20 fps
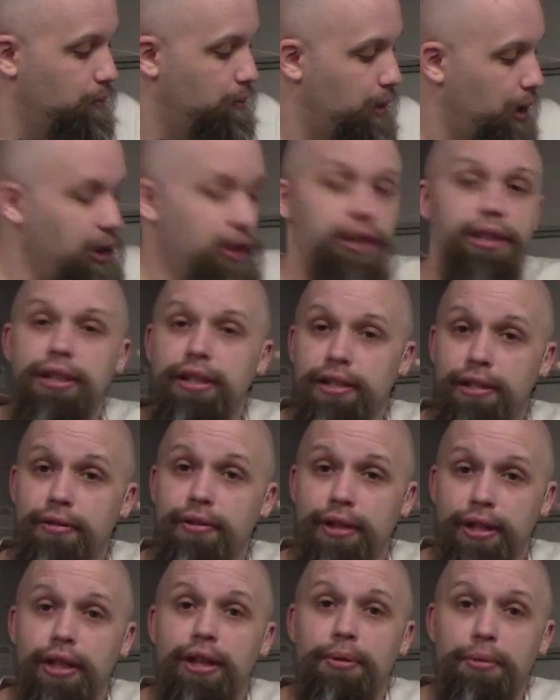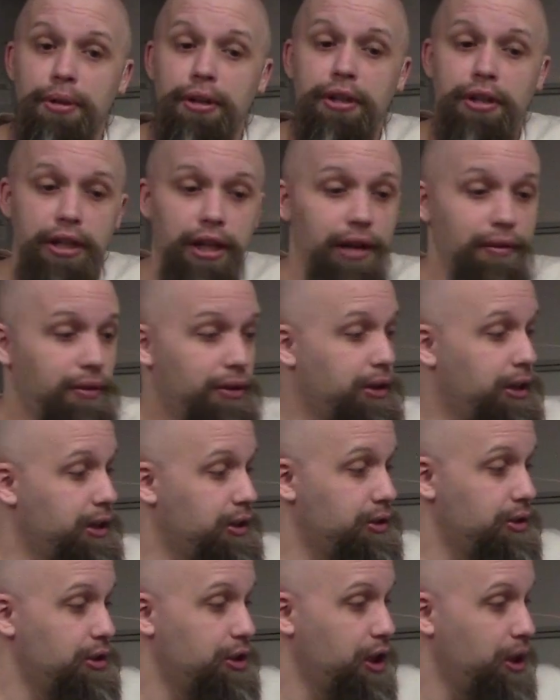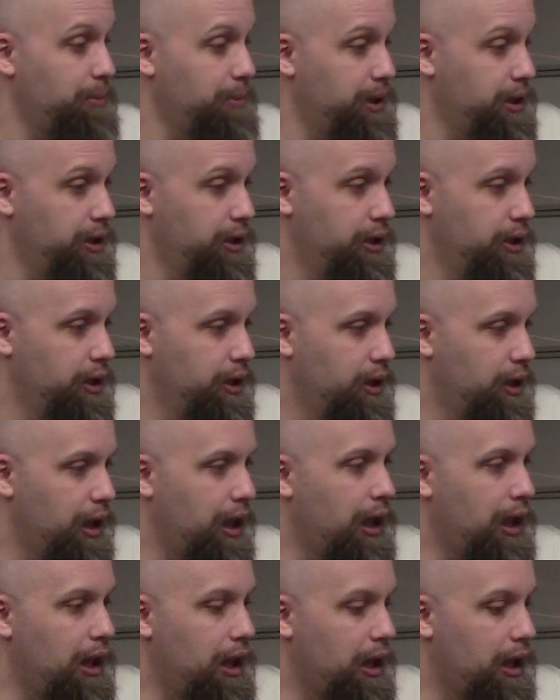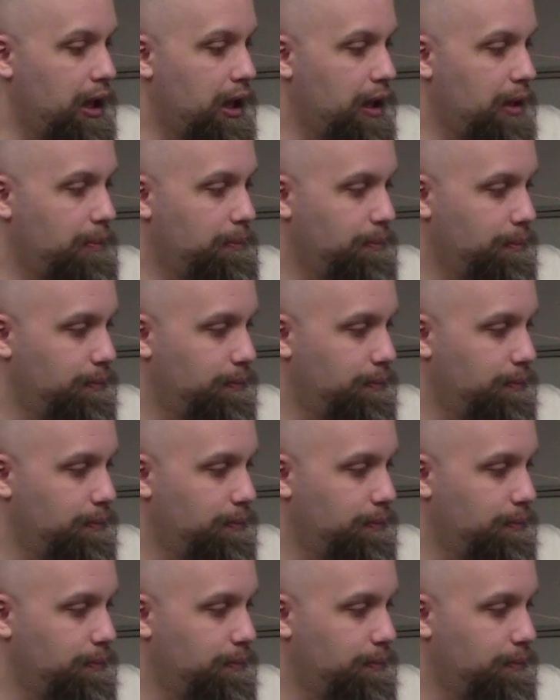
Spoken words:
I think that's everything I wanted to cover, ladies and gentlemen. Yeah.